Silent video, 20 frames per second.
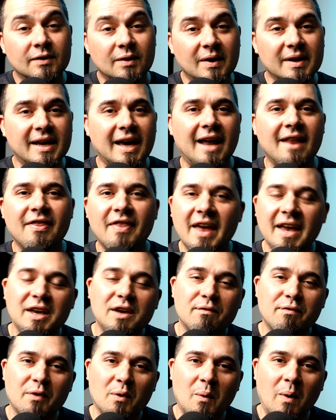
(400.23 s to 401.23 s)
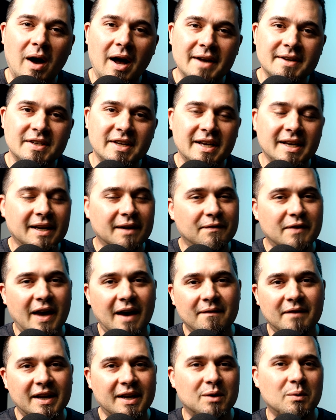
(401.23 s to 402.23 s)
So again, thank you for watching. If you
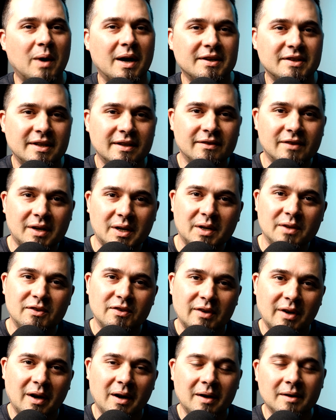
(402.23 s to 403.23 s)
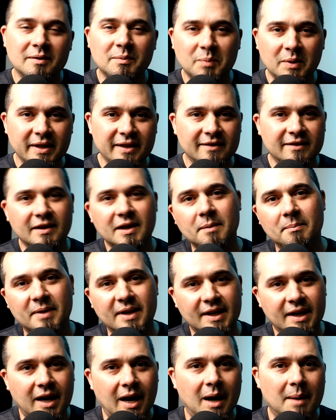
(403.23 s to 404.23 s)
have any questions or concerns, please leave them
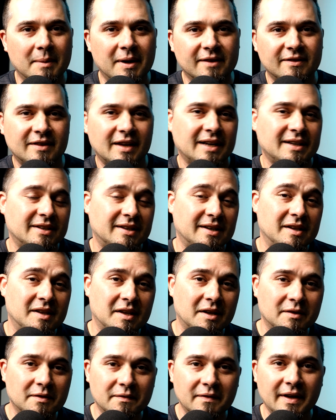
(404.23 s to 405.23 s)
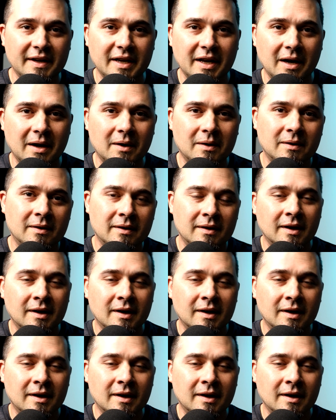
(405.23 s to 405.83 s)
in the comment section of this video.